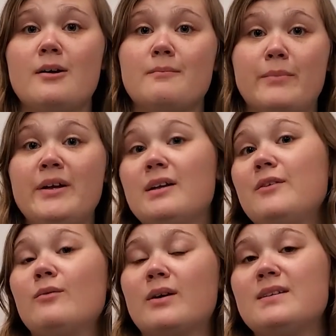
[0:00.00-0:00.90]
But if
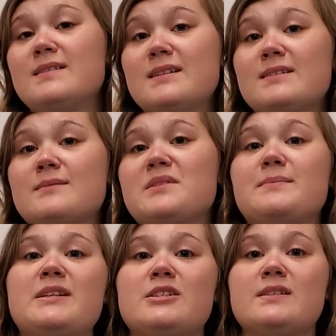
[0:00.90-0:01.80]
you want to see some
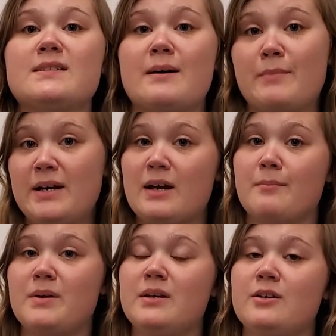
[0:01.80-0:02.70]
species that might not
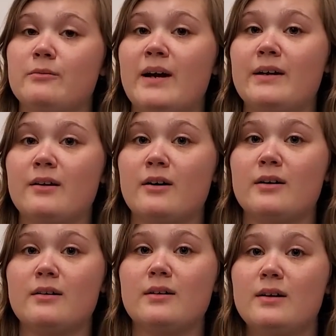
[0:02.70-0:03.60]
be in your backyard,
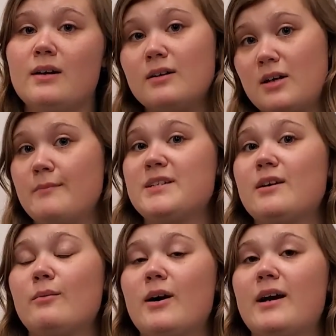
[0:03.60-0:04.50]
come take
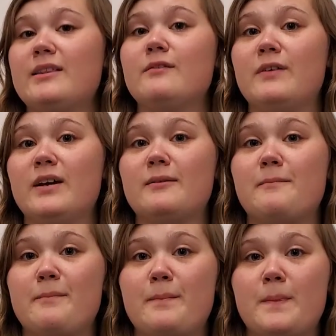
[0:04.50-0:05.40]
a walk at the VIC
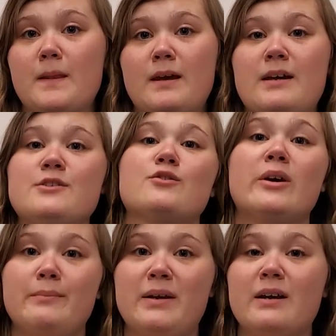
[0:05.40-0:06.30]
and
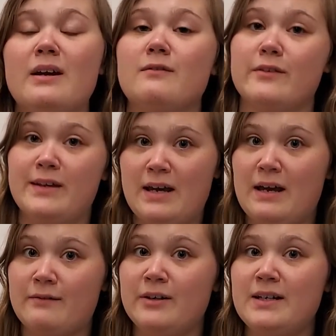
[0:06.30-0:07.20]
join me for the
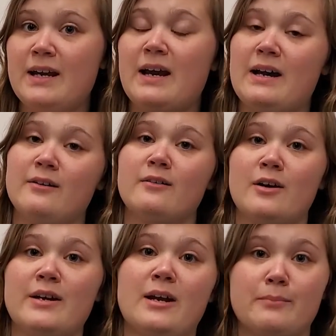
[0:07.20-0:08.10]
Everyday
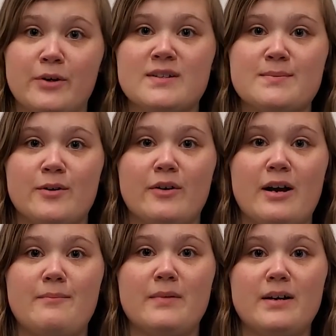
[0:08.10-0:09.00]
Adirondack Birds
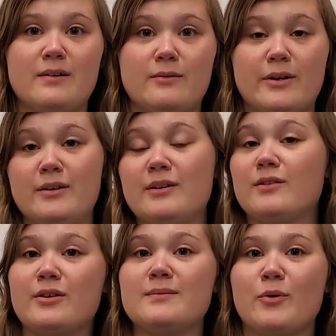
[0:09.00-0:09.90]
program, where you can
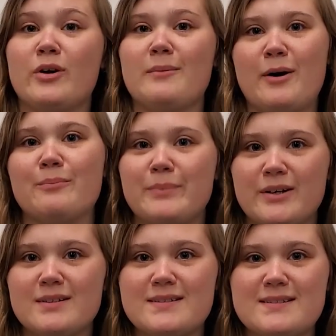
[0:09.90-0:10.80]
learn more about
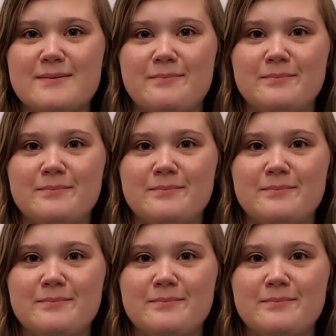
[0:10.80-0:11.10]
birds.